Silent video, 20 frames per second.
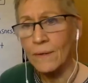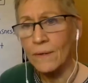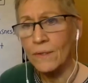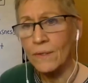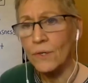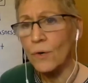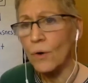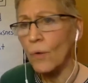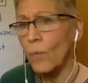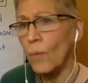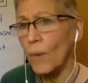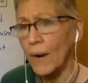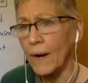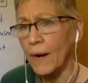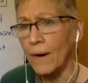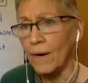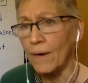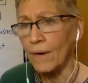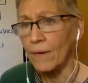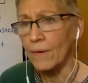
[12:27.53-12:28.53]
you're
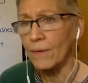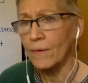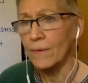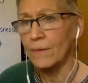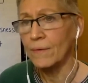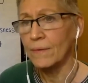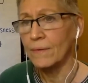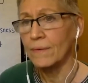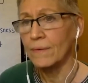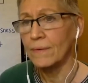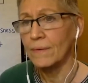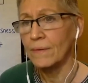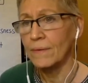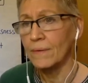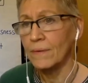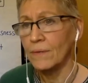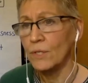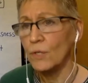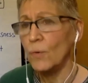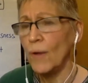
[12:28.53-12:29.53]
aware.
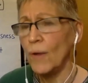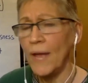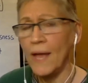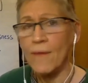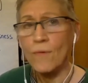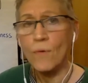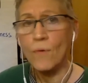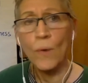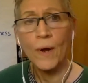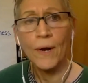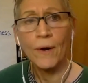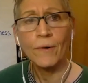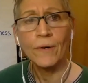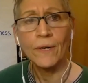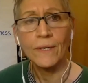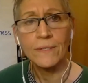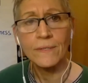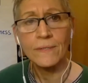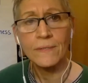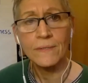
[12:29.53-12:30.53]
You have
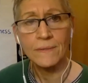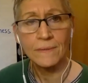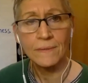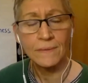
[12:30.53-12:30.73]
awareness.